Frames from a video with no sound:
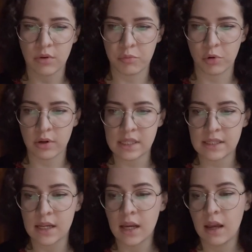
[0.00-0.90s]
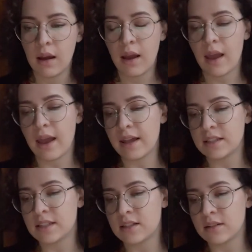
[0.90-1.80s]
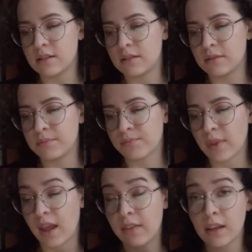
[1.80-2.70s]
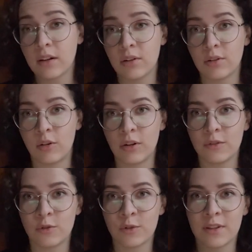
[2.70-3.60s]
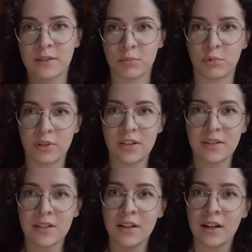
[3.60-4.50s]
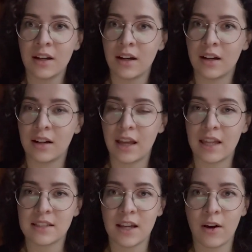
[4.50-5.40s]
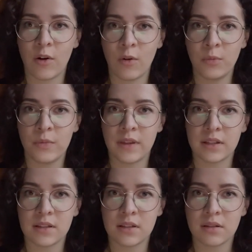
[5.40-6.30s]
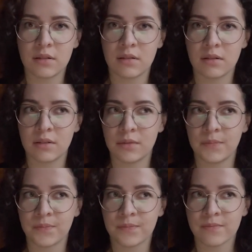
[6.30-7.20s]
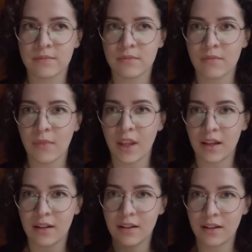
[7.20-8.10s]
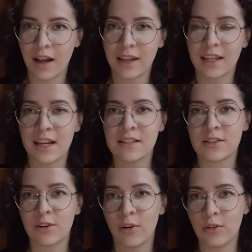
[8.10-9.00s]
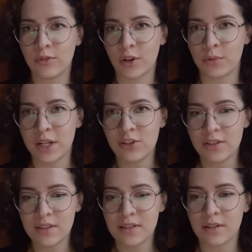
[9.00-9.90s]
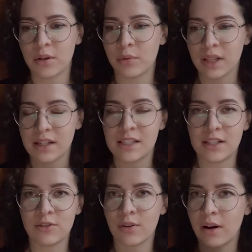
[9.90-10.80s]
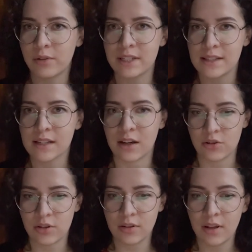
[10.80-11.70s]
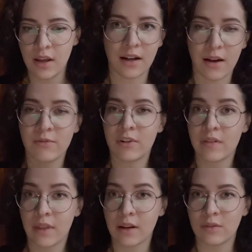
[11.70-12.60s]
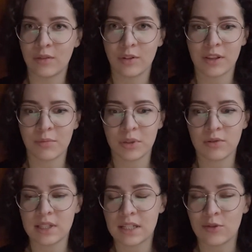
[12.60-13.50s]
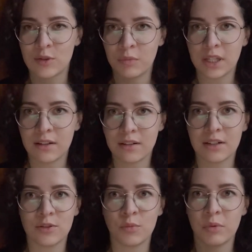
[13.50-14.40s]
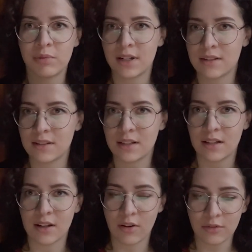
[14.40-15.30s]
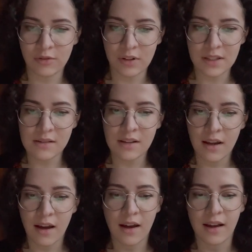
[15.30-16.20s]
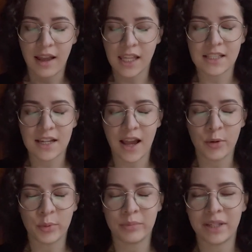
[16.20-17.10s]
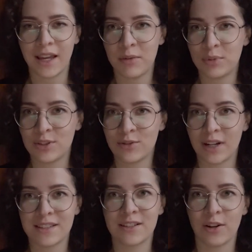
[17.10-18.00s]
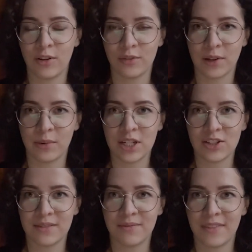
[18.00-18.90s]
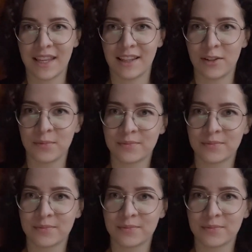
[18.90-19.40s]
reports and um, i thank you all for the support uh, and i hope that um, I can answer all of your questions. So we'll continue our discussion. I'm very thankful for the opportunity to speak here and to be present at the conference. Uh, and I will be happy to answer all your questions. Thank you.